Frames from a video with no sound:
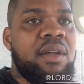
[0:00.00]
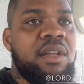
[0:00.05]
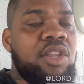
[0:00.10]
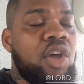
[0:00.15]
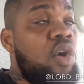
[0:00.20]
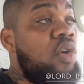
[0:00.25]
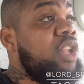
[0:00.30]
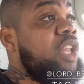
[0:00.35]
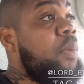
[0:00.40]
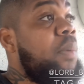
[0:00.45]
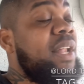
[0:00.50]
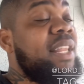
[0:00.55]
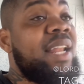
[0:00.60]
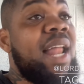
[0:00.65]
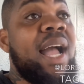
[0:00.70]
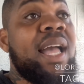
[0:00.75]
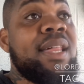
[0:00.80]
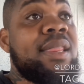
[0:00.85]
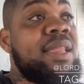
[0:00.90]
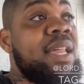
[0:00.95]
The only one that
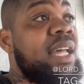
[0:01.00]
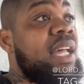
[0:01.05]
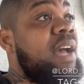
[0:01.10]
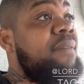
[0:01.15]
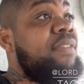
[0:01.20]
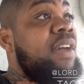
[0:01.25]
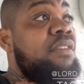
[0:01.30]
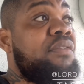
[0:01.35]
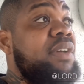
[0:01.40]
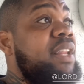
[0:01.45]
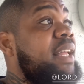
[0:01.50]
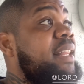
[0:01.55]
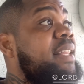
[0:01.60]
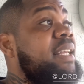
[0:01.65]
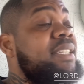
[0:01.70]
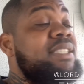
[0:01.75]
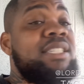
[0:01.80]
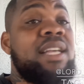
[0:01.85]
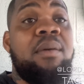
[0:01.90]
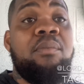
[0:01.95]
I could think of that really
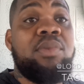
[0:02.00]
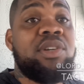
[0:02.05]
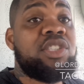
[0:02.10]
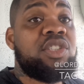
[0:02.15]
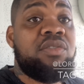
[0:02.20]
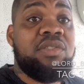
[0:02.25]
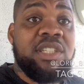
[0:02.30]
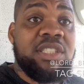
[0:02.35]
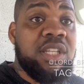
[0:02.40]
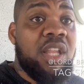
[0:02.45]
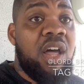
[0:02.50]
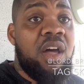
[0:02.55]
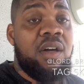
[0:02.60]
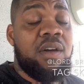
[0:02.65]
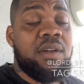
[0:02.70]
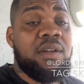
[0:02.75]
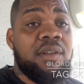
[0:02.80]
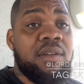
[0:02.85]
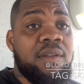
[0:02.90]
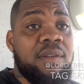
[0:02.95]
did something was Chris
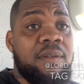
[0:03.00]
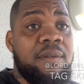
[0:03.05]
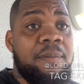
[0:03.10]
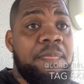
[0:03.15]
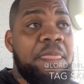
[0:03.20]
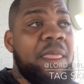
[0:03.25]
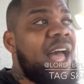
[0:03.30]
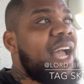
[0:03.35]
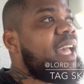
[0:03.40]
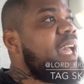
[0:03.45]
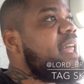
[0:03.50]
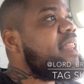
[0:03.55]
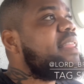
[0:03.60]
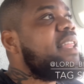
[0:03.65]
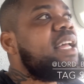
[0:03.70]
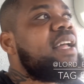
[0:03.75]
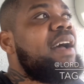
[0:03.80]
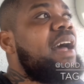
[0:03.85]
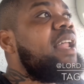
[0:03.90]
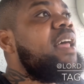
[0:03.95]
Long. I can't
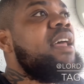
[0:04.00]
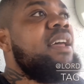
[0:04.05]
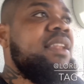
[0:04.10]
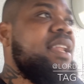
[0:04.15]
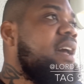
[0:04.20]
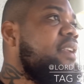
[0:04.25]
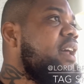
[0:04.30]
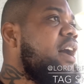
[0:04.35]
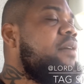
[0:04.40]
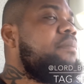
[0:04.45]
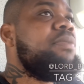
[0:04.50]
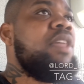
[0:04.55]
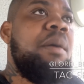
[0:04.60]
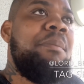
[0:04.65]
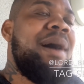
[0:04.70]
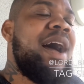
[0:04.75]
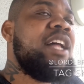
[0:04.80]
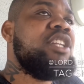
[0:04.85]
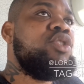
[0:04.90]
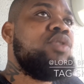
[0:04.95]
think of, now,
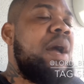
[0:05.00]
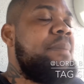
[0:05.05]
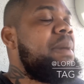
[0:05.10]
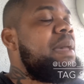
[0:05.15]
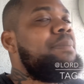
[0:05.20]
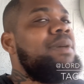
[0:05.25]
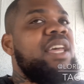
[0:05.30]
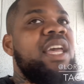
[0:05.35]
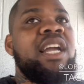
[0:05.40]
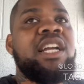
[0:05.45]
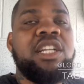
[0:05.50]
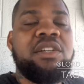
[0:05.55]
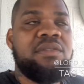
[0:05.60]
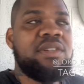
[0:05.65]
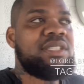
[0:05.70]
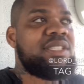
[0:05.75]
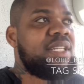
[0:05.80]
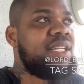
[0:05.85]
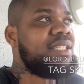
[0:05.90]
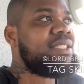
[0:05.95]
mind you, I may be
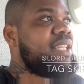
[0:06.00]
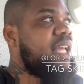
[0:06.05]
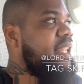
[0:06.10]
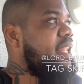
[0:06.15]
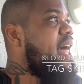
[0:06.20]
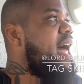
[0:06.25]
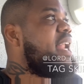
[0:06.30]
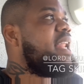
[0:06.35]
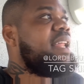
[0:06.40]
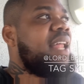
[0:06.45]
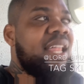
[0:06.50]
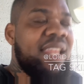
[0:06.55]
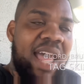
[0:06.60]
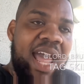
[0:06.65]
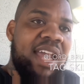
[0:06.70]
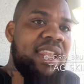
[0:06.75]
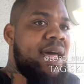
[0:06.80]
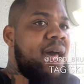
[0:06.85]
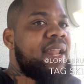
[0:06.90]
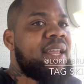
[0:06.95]
ignorant to this. A lot
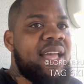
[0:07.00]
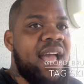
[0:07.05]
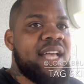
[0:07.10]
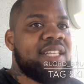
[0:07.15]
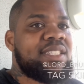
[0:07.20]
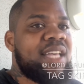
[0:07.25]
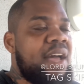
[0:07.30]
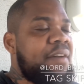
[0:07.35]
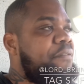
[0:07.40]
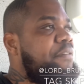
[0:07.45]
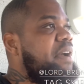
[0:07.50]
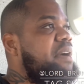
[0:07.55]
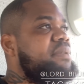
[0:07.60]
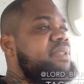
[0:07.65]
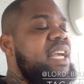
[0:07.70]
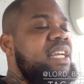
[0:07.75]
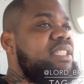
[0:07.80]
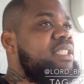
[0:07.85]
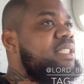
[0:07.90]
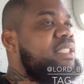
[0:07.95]
of guys got
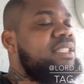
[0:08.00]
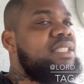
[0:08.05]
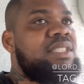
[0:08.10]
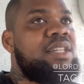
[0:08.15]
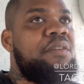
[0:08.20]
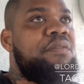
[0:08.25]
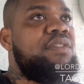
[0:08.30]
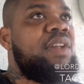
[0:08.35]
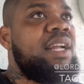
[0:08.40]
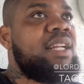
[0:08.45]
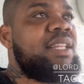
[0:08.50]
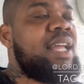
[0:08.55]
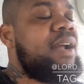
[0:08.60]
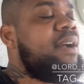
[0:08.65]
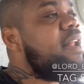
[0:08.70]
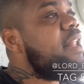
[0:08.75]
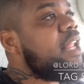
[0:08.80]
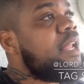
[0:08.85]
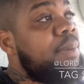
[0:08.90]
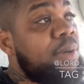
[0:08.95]
foundations and stuff like
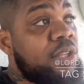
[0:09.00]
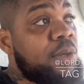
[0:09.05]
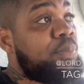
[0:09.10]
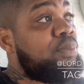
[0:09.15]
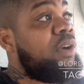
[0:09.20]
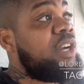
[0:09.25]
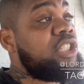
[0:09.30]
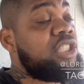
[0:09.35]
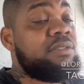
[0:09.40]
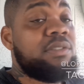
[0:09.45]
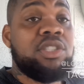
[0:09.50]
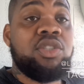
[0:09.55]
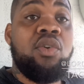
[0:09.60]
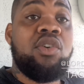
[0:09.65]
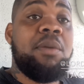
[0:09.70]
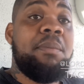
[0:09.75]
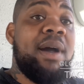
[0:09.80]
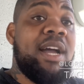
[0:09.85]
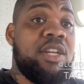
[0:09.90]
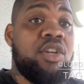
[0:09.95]
that, but the pressure is on
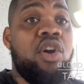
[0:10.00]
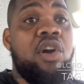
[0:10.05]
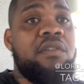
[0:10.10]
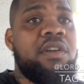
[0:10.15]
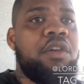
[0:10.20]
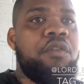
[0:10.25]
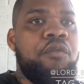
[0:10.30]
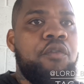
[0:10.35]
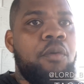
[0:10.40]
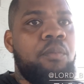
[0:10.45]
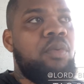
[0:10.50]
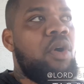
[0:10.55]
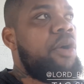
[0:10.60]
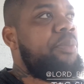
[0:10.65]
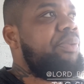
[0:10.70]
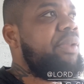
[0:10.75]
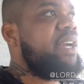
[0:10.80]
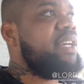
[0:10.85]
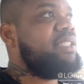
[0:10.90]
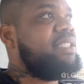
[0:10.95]
the minority football
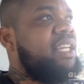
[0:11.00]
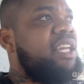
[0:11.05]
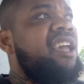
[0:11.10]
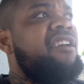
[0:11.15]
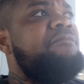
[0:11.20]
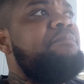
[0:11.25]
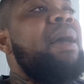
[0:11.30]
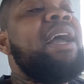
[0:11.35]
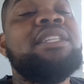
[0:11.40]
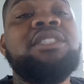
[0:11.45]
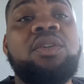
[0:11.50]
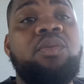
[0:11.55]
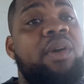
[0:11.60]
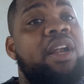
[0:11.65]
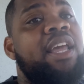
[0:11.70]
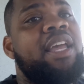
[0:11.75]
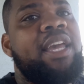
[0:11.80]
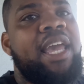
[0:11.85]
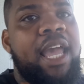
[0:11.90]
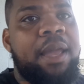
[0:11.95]
players to give back to where
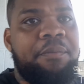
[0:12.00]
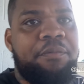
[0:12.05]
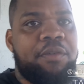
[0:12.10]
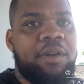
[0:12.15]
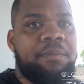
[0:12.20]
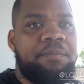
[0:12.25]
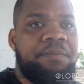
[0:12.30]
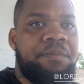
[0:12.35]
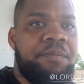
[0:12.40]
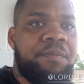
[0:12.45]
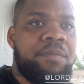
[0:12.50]
they came from.